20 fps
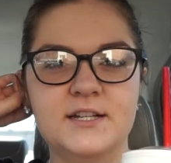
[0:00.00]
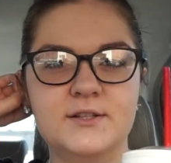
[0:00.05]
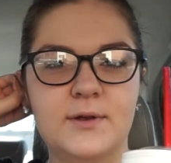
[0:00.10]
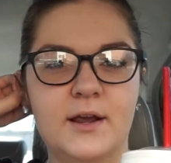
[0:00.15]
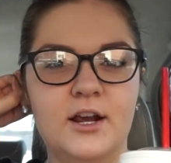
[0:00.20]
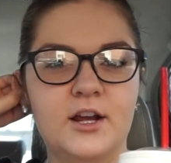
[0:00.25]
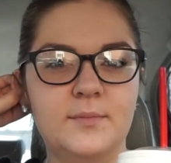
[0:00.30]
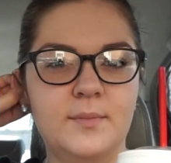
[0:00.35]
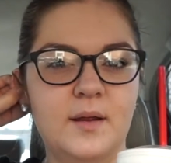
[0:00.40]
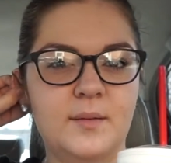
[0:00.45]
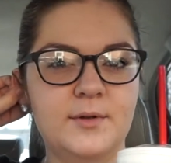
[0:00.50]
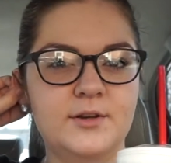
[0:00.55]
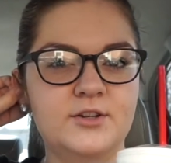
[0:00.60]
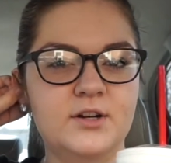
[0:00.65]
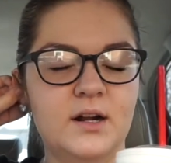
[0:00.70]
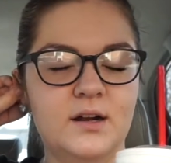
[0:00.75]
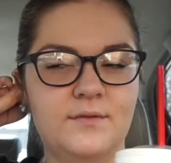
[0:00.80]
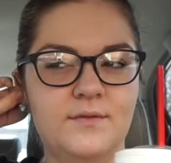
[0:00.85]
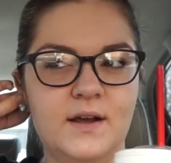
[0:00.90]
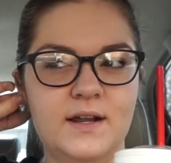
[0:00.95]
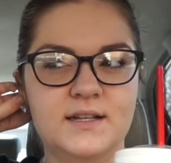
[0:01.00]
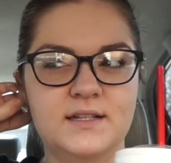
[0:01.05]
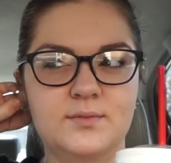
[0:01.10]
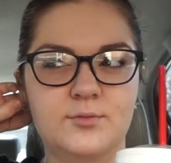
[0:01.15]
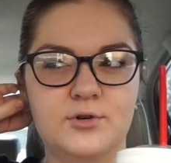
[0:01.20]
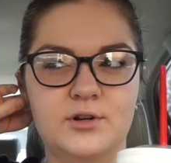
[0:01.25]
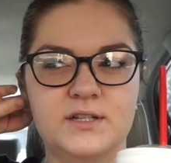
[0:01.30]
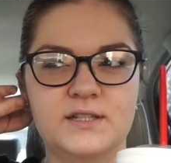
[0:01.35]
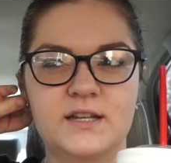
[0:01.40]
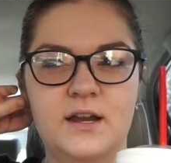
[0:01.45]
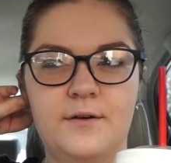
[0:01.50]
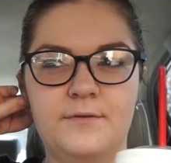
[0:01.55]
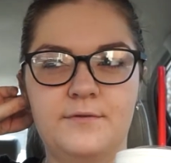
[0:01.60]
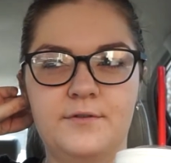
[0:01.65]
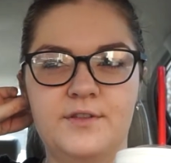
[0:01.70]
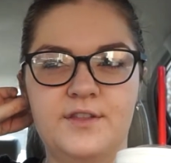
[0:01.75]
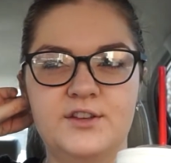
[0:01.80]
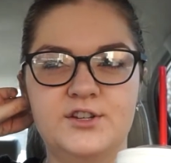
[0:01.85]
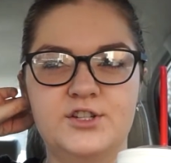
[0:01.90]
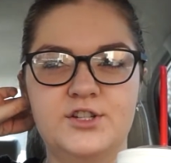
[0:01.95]
so I could maybe try to find some more stuff
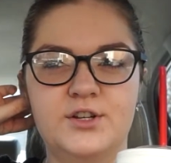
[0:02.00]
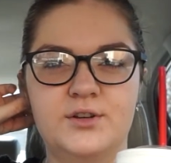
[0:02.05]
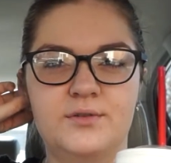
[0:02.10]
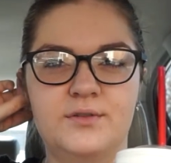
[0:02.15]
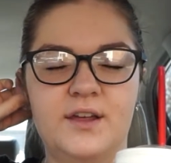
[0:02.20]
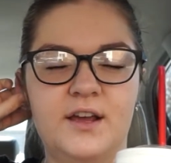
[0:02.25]
for the shoot